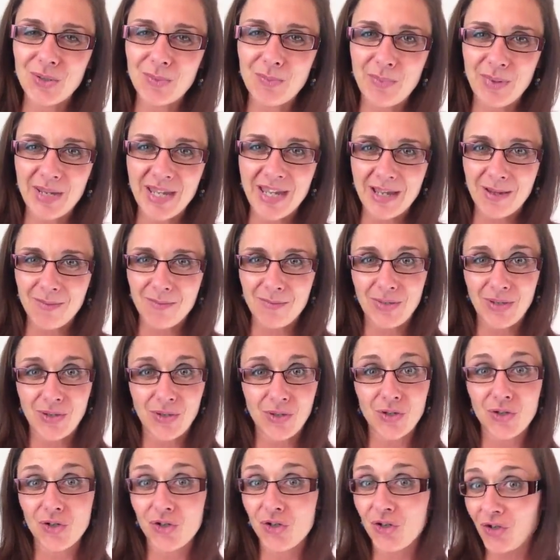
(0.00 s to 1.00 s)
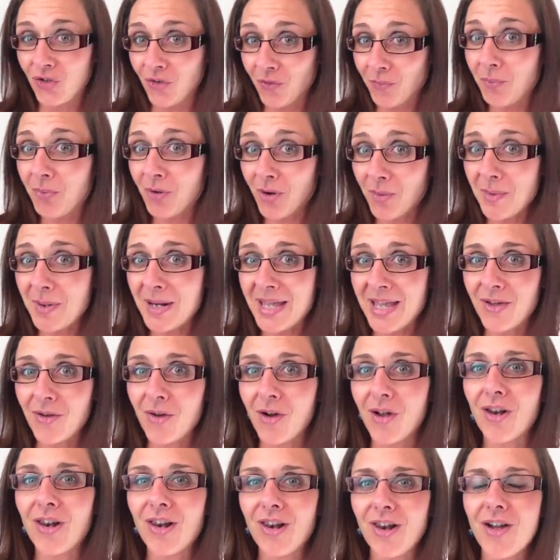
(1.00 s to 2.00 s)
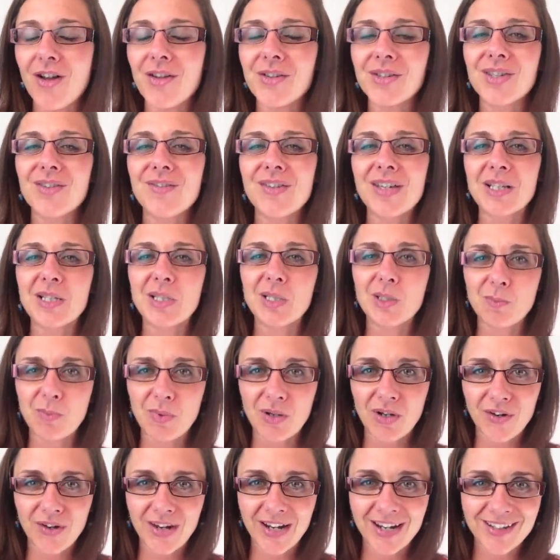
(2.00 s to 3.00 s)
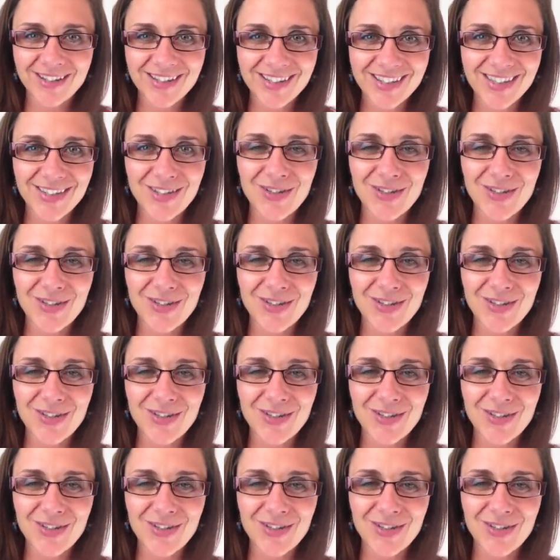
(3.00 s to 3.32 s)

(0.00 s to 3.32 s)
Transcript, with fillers: to be in because you've probably got lots of experience